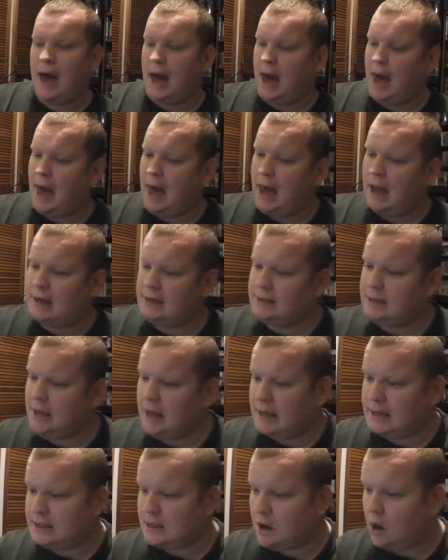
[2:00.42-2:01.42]
And
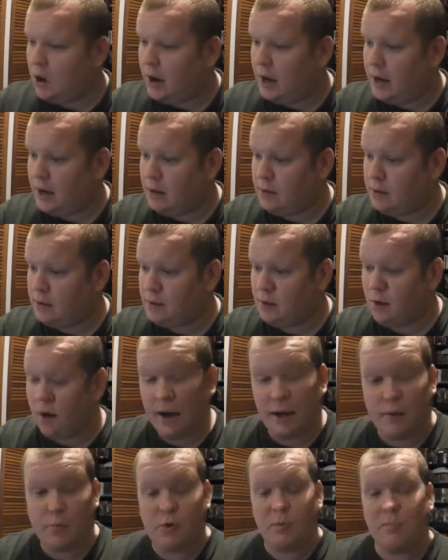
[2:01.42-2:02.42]
yes, I
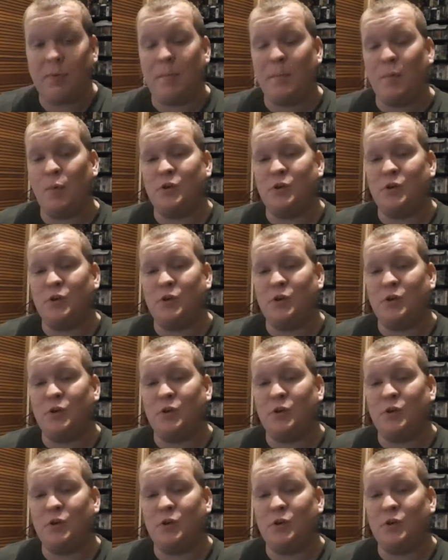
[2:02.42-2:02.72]
remember